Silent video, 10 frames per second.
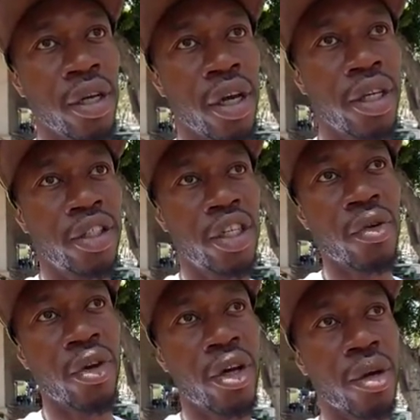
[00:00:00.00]

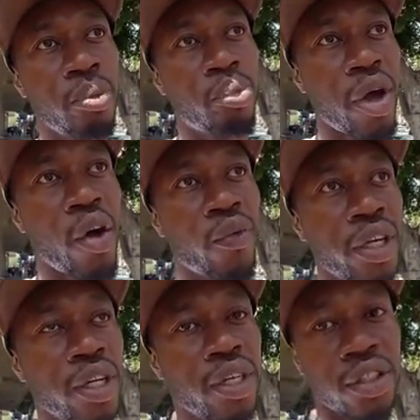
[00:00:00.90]
anterior pelvic
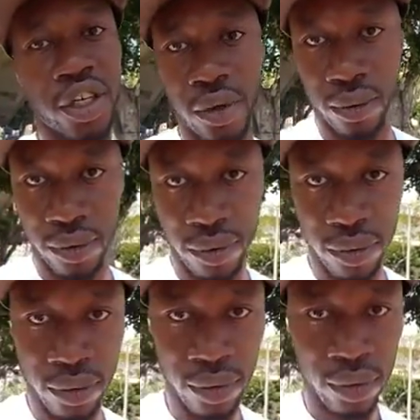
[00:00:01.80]
tilt.
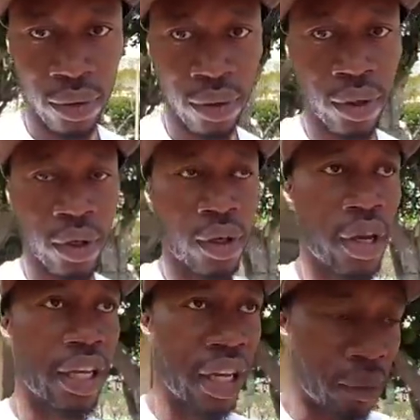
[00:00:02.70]

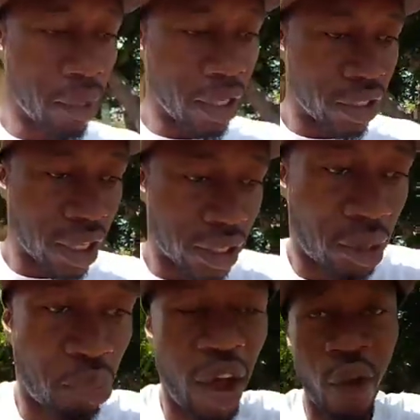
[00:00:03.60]
And that means that the
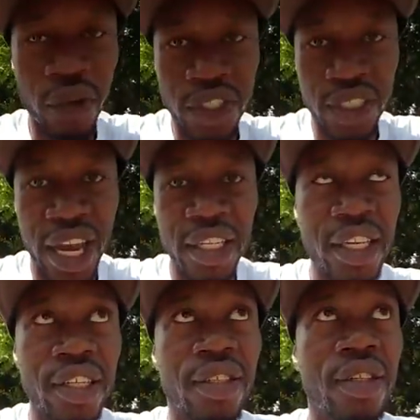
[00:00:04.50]
pelvis is like
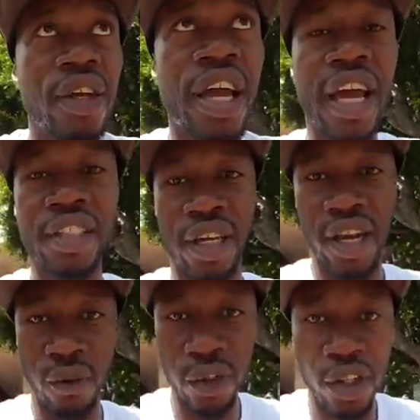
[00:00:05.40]
this. And as an
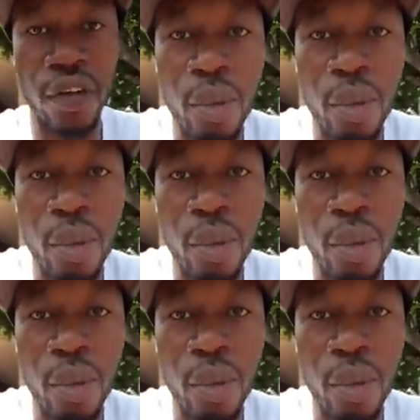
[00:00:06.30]
end result, the